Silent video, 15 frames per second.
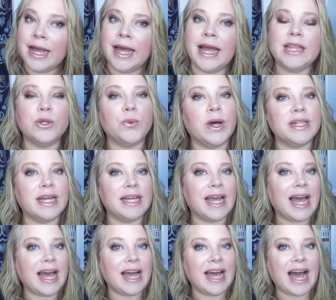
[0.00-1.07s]
And the one
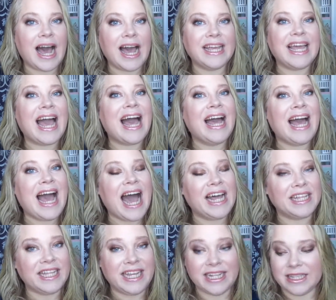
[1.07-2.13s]
I
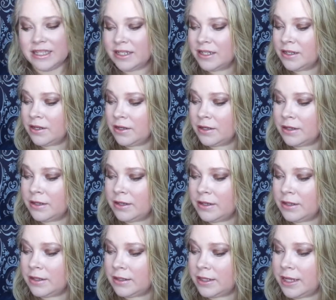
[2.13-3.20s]
added in,
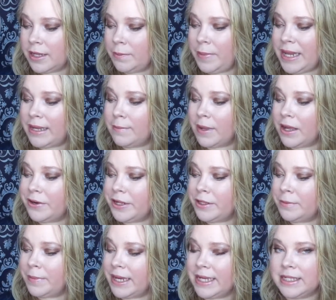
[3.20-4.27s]
the Pink About It
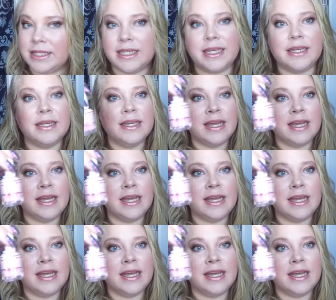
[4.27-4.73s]
by Essie,